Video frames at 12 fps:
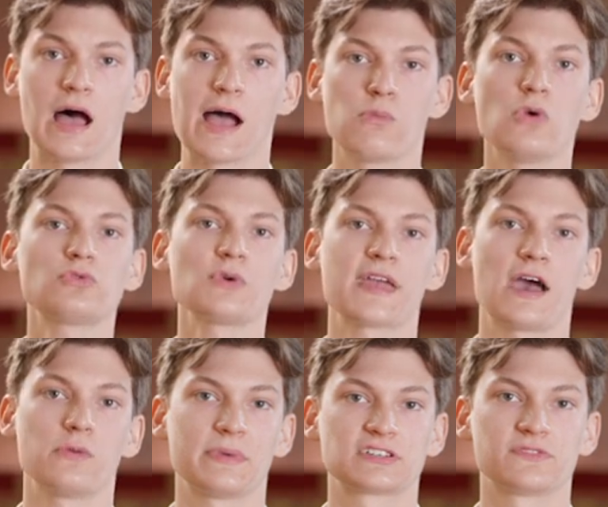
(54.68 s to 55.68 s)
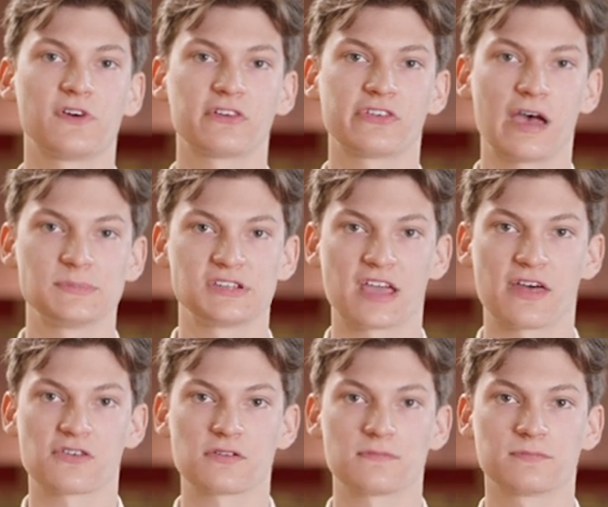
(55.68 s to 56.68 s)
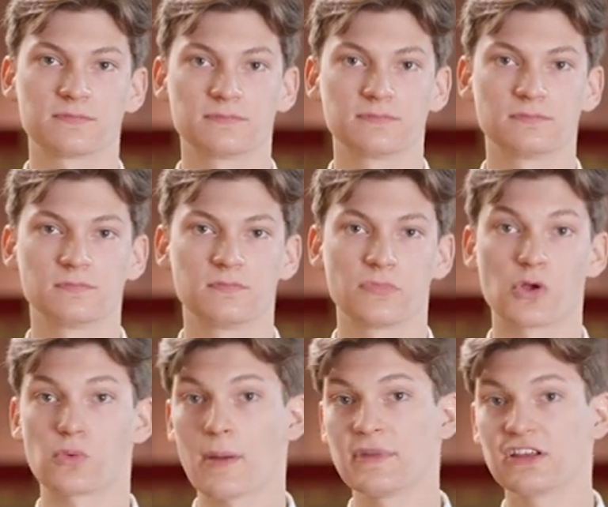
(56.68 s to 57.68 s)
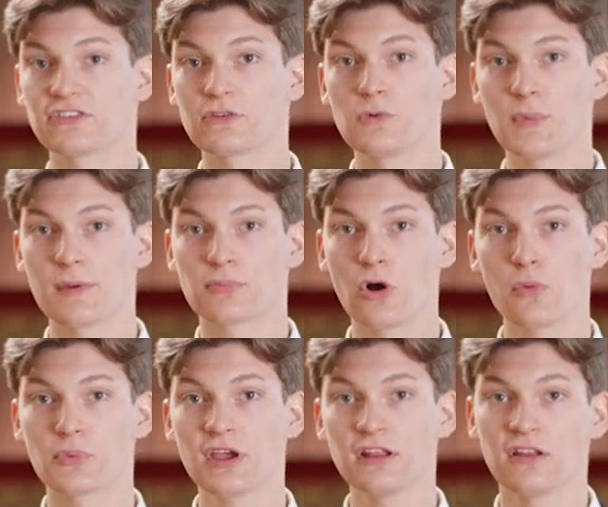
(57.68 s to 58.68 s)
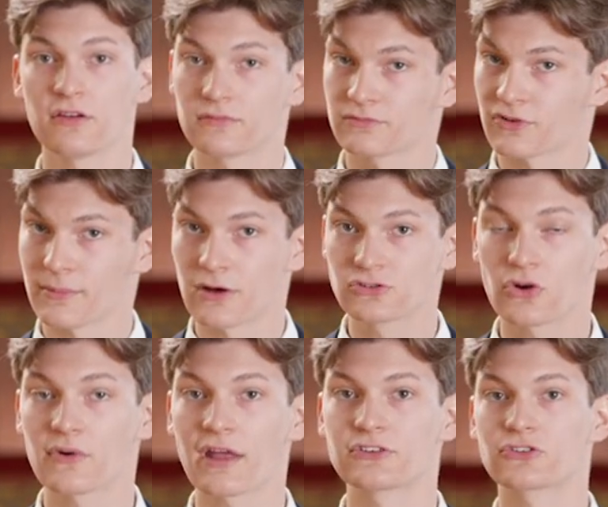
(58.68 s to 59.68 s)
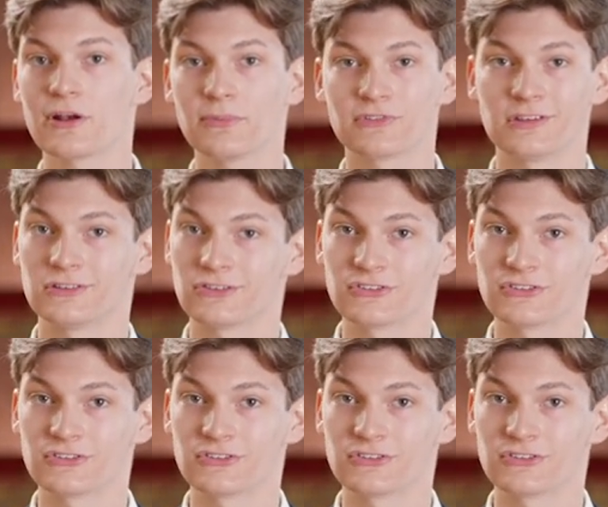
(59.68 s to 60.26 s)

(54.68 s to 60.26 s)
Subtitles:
I won't recount much of our time together. Though reminiscing would be appropriate, from outdoor ed trips in